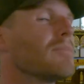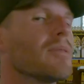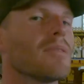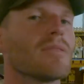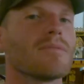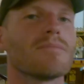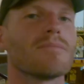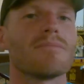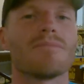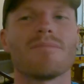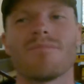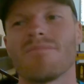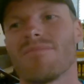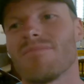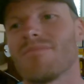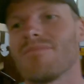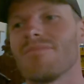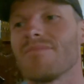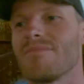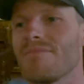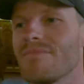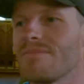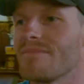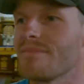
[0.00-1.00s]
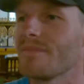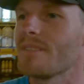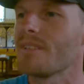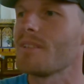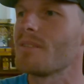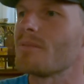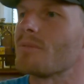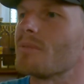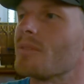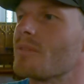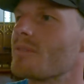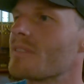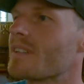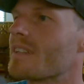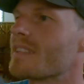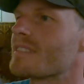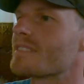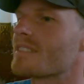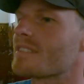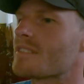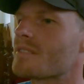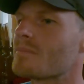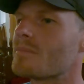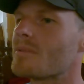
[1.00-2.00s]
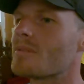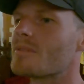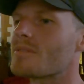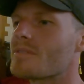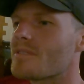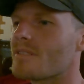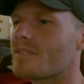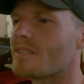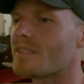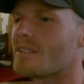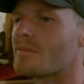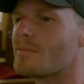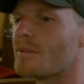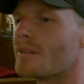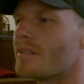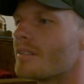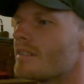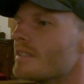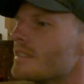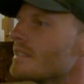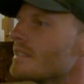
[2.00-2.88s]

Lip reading: but they do look nice, I suppose, don't they? But